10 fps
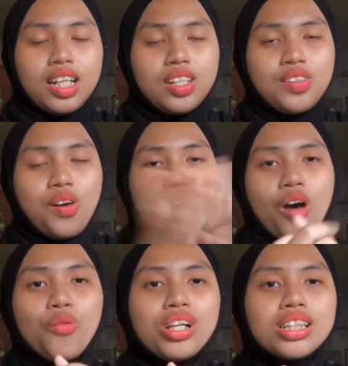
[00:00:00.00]
So
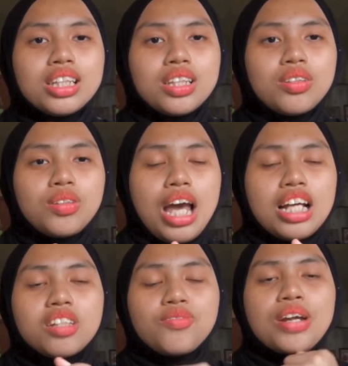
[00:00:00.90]
I will
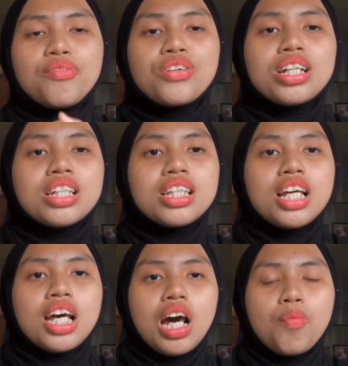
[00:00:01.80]
explain first
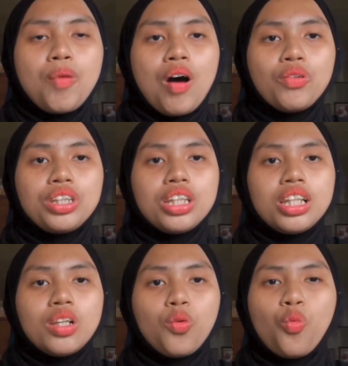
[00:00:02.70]
about
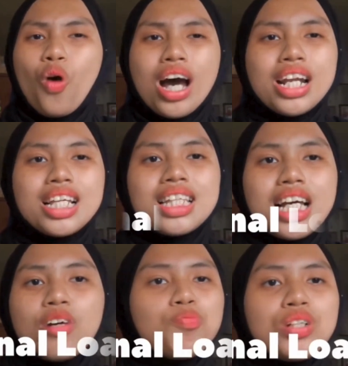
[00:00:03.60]
what is
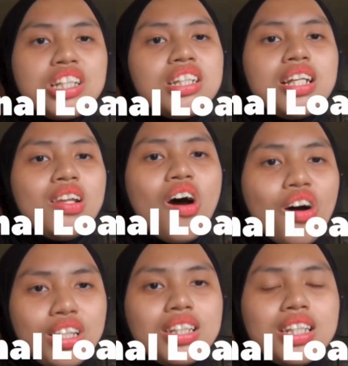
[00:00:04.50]
a personal
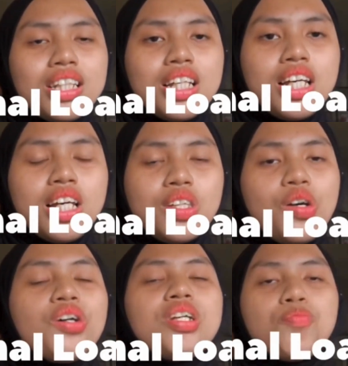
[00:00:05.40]
loans.
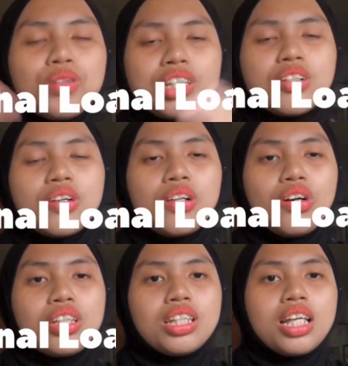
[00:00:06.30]
So the personal
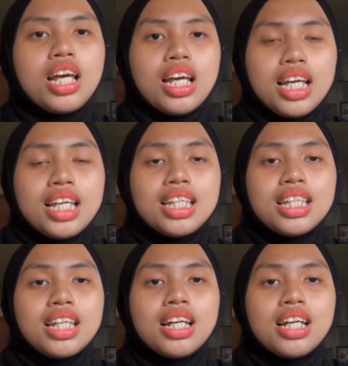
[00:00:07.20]
loans is